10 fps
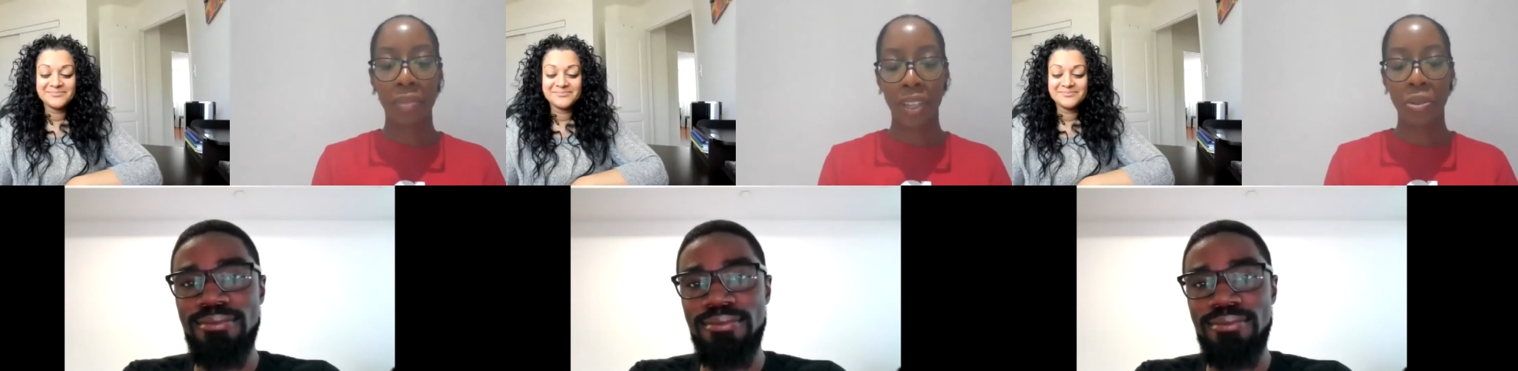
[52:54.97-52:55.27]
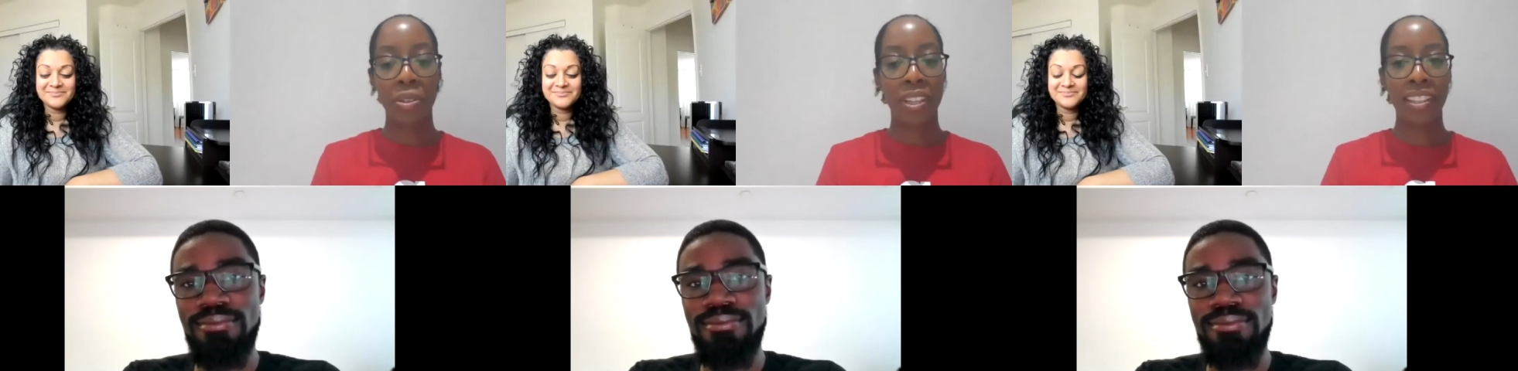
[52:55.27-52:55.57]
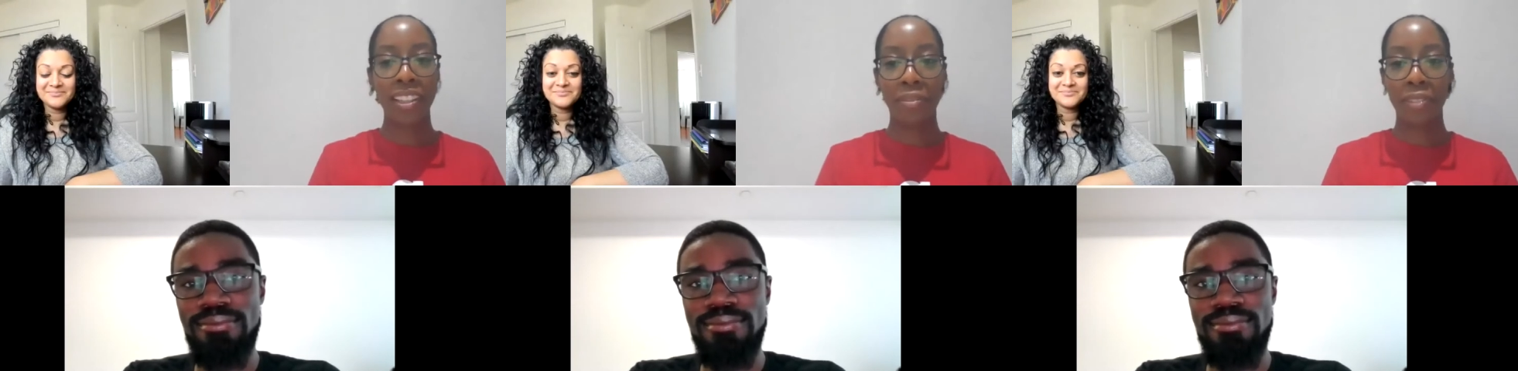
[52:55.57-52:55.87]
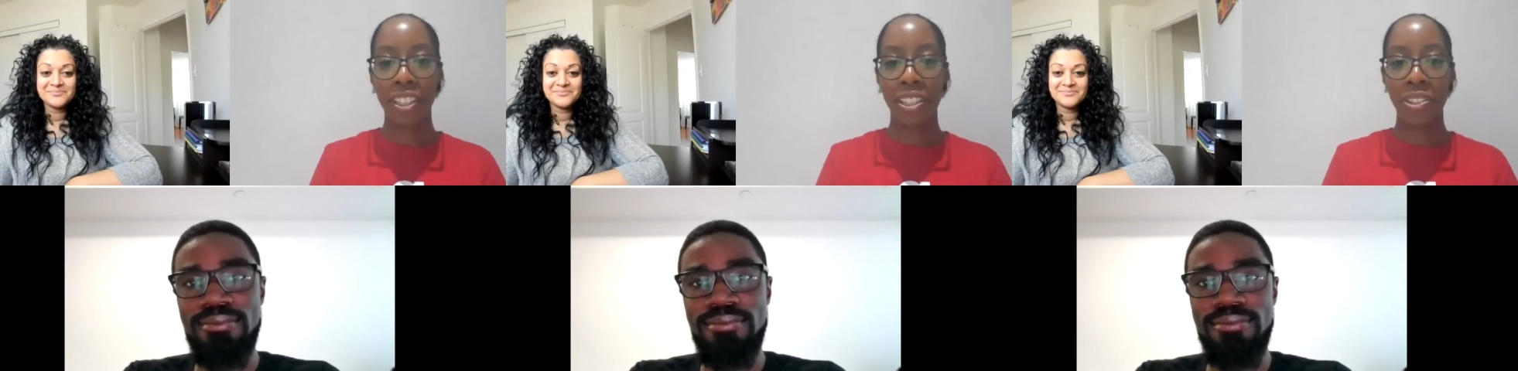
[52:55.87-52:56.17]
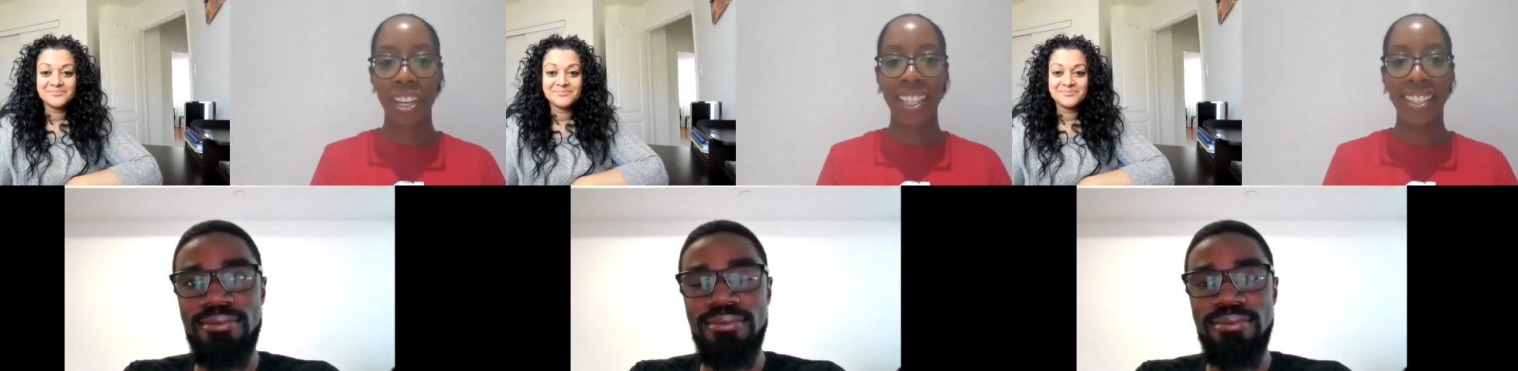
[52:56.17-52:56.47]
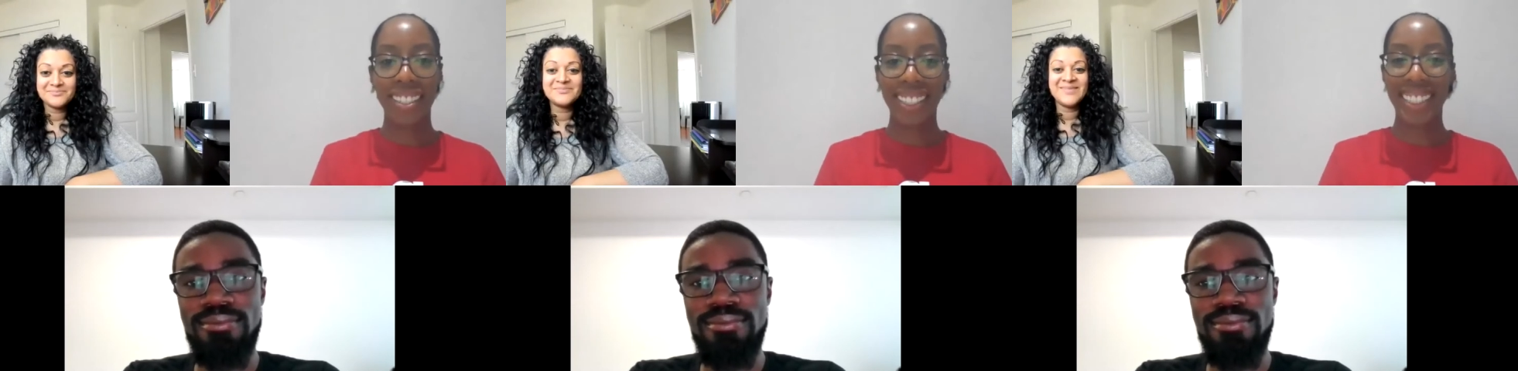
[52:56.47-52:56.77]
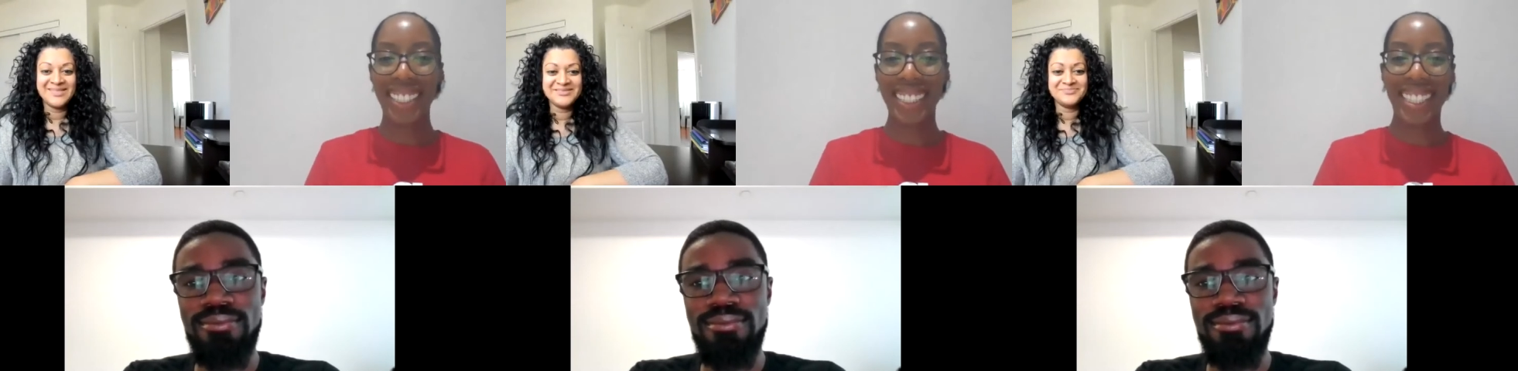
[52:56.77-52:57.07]
Speaker 1: bit. Who doesn't love lunch, right?
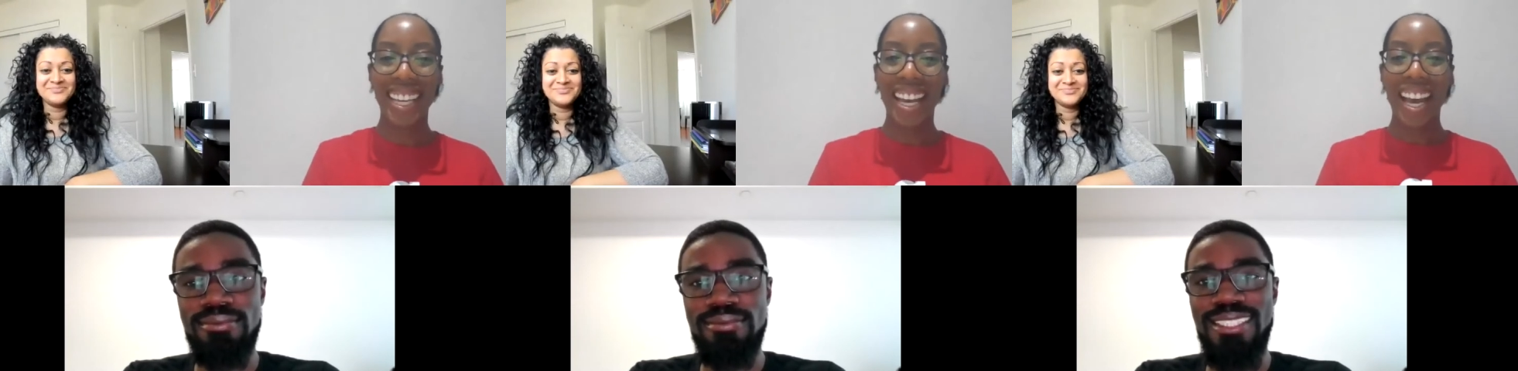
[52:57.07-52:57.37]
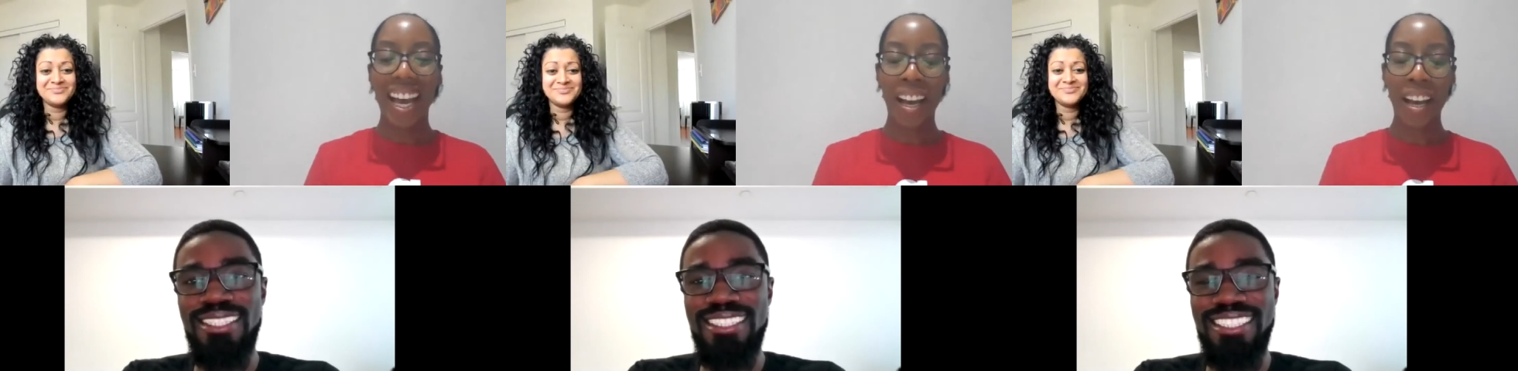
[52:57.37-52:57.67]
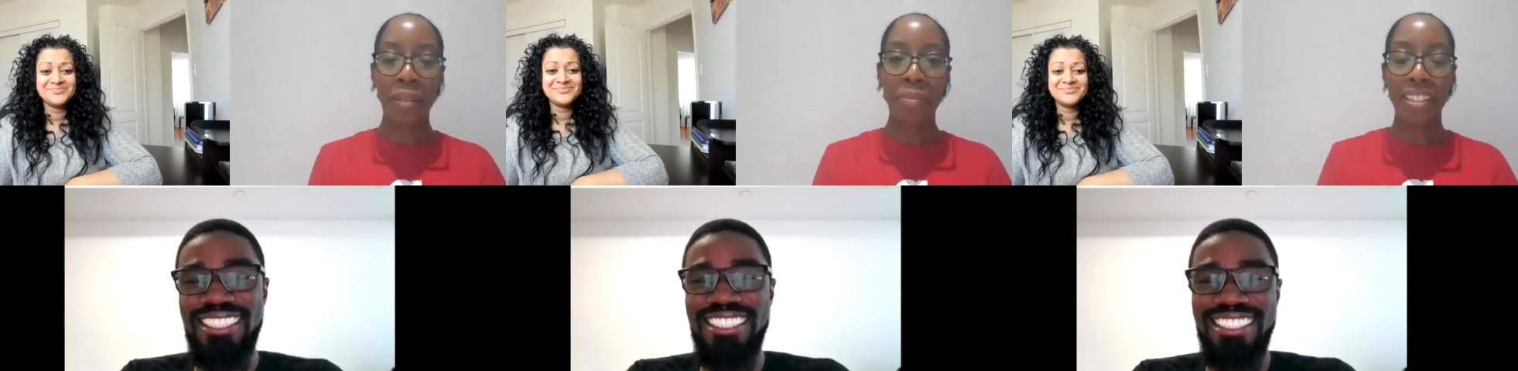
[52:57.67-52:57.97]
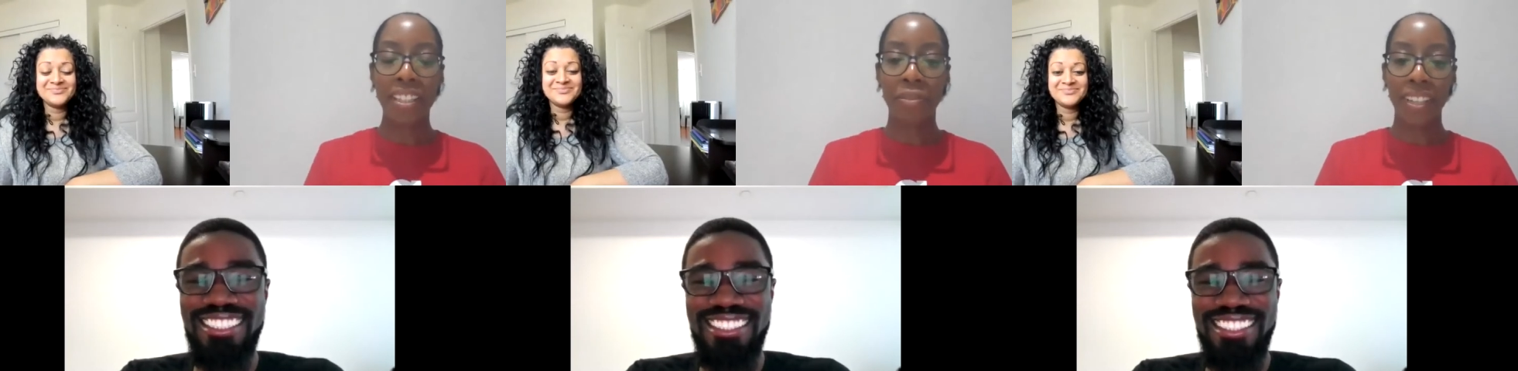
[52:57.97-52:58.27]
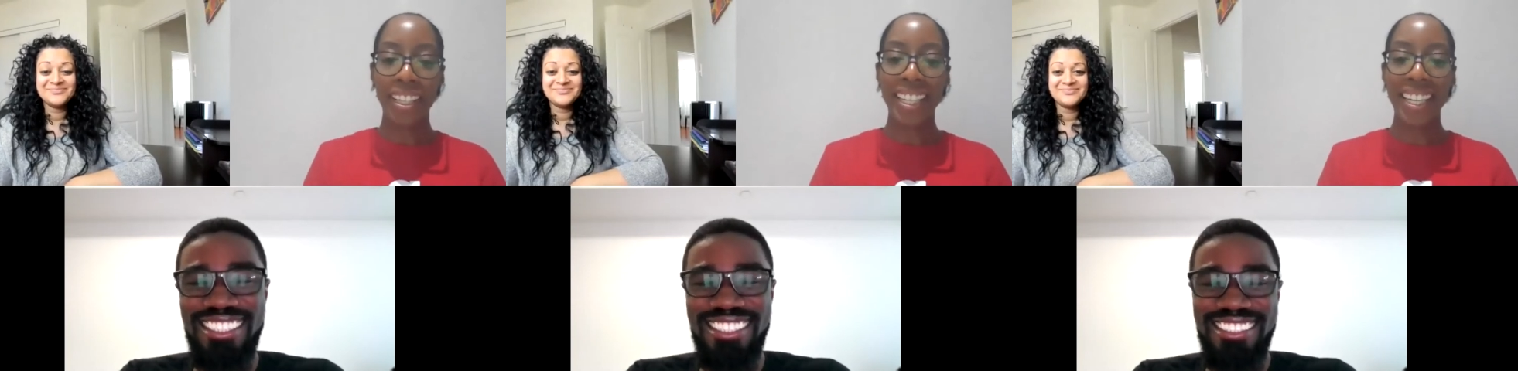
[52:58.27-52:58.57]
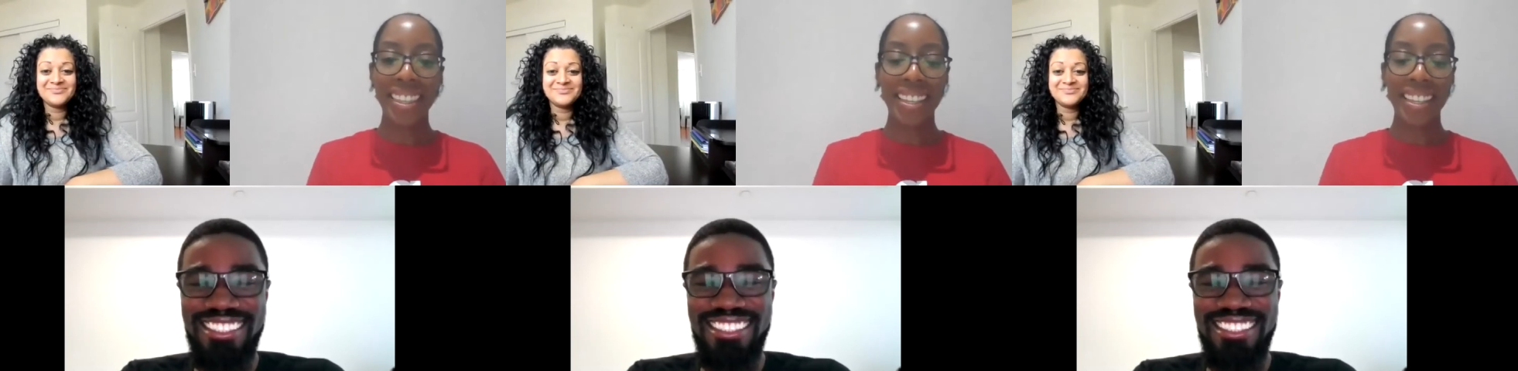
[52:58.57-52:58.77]
um, definitely